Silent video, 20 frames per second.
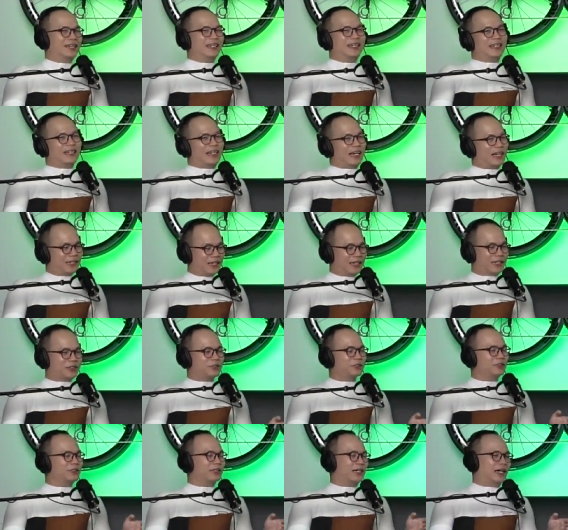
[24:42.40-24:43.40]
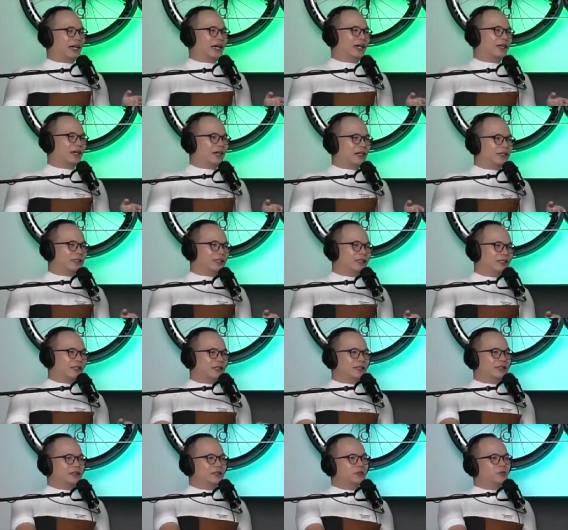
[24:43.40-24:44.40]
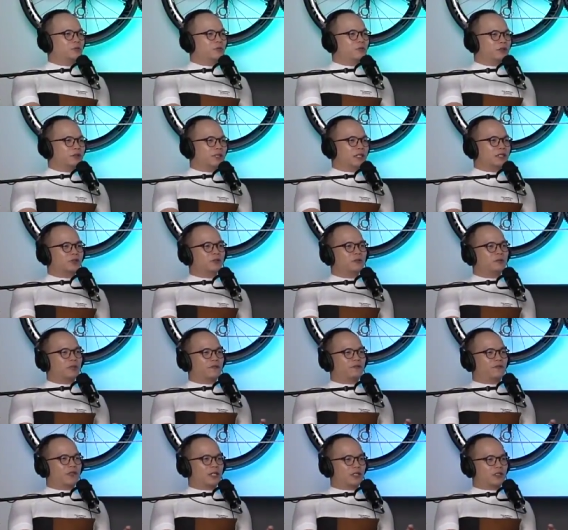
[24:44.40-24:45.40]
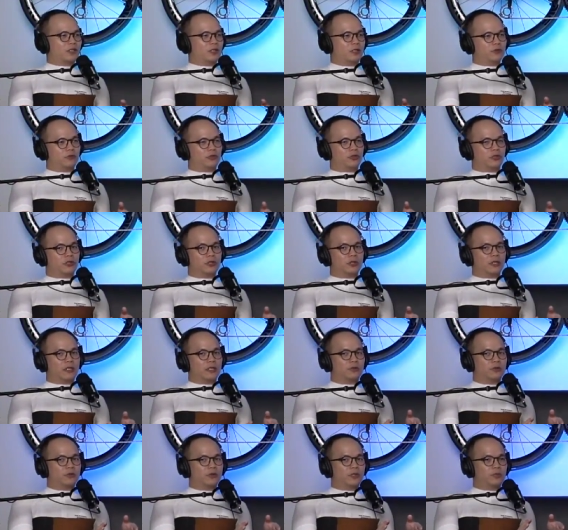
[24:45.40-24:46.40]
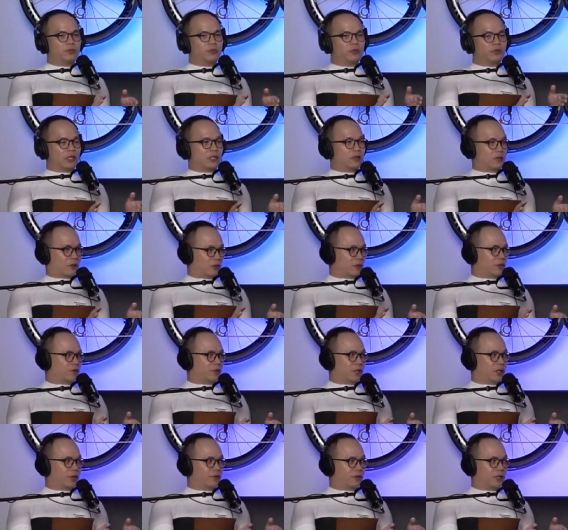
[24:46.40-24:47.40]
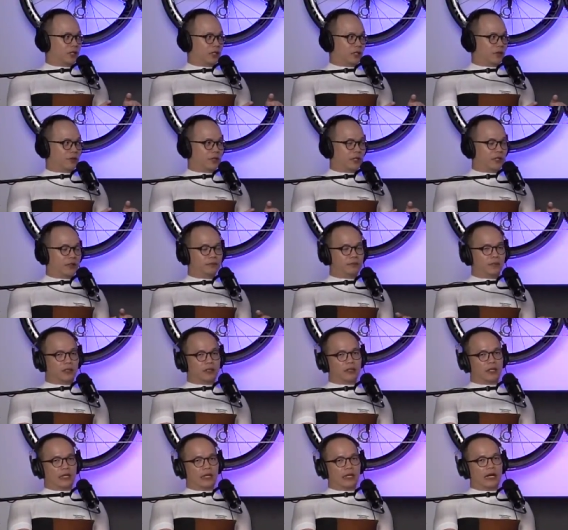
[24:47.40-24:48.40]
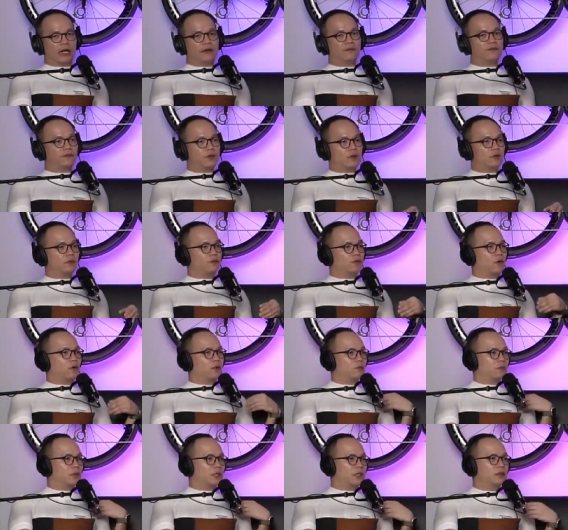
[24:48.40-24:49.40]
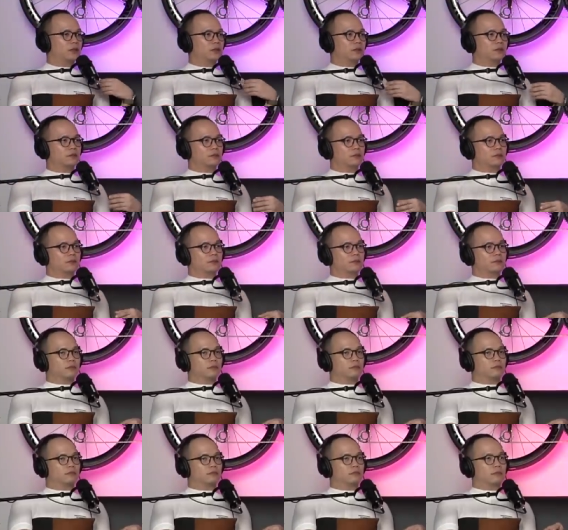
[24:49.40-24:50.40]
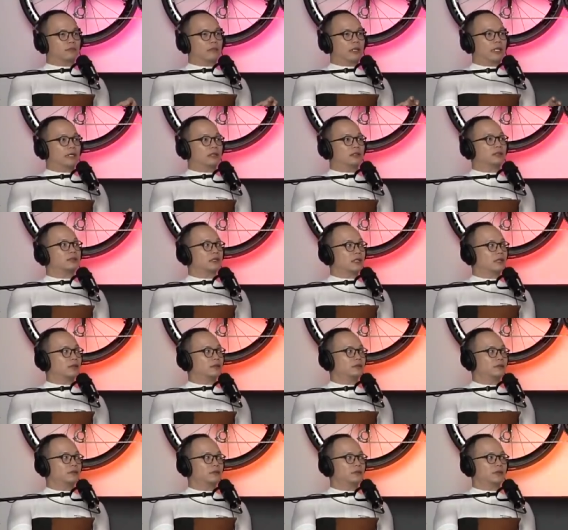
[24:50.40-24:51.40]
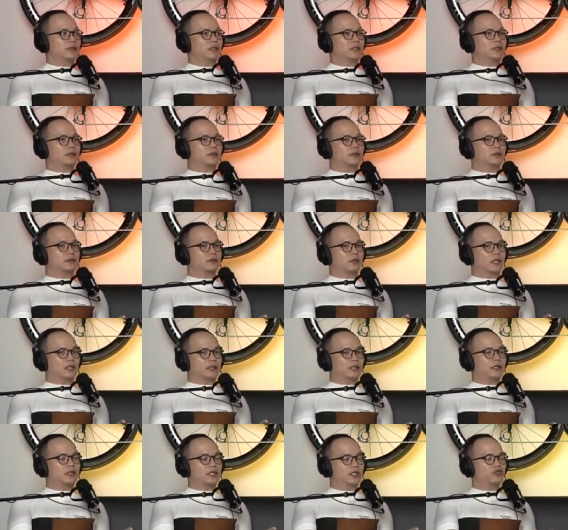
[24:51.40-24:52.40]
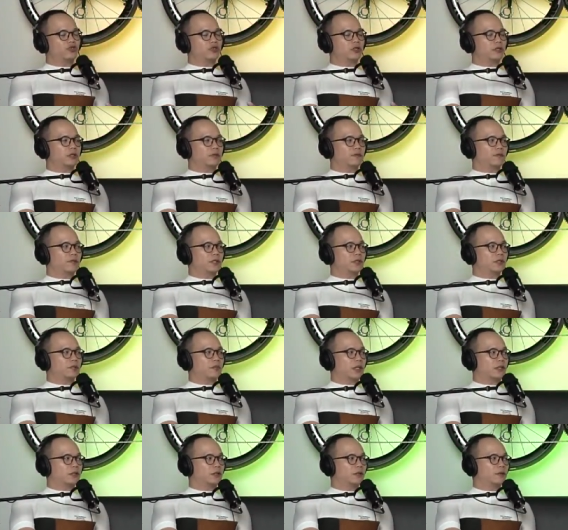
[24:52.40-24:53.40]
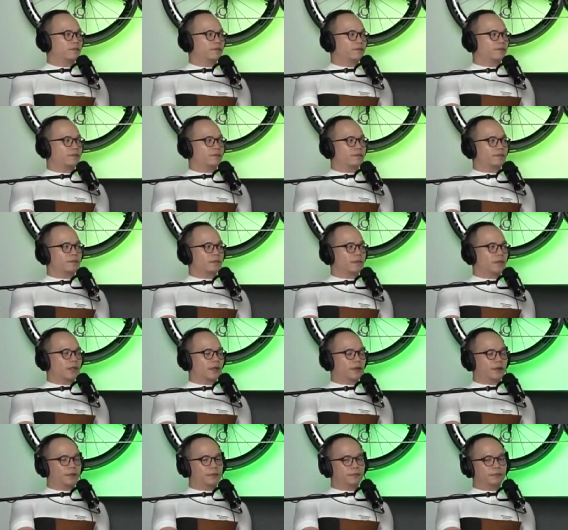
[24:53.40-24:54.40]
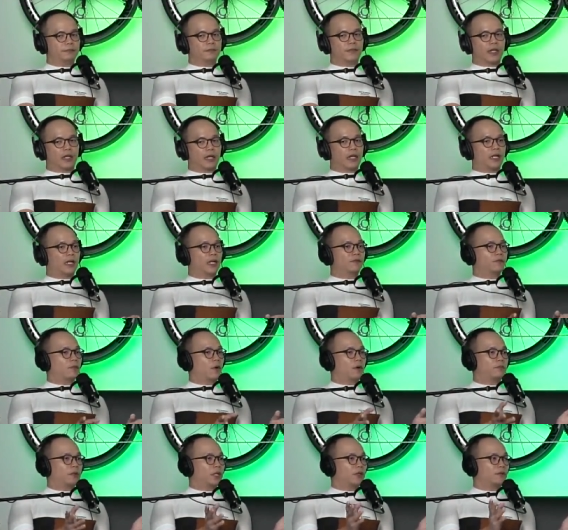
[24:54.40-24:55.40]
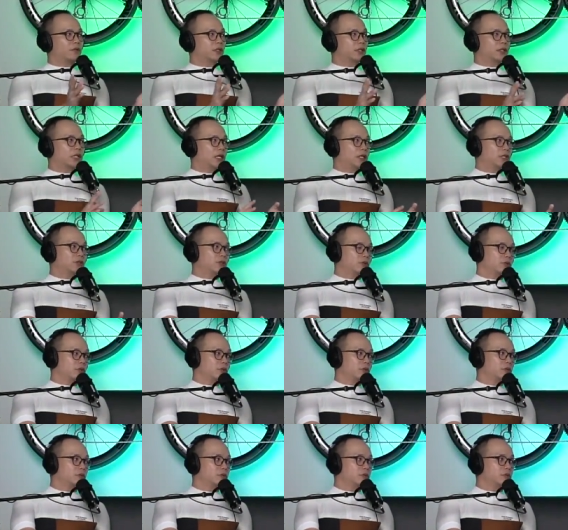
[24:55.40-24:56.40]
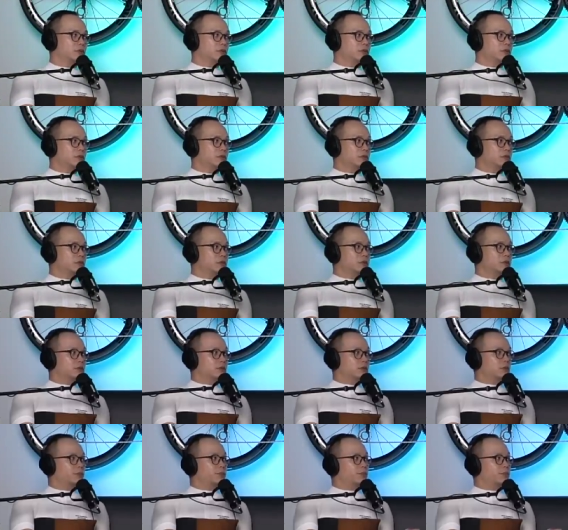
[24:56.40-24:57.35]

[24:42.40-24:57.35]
that one different yeah, so I, I think in the world, there's no perfect solution. There's always pros and cons for everything, right? But I, I feel for me, my style is, I think clinchers fits better. Mm, okay. I Tire? can have more play with the tires also. Yeah. How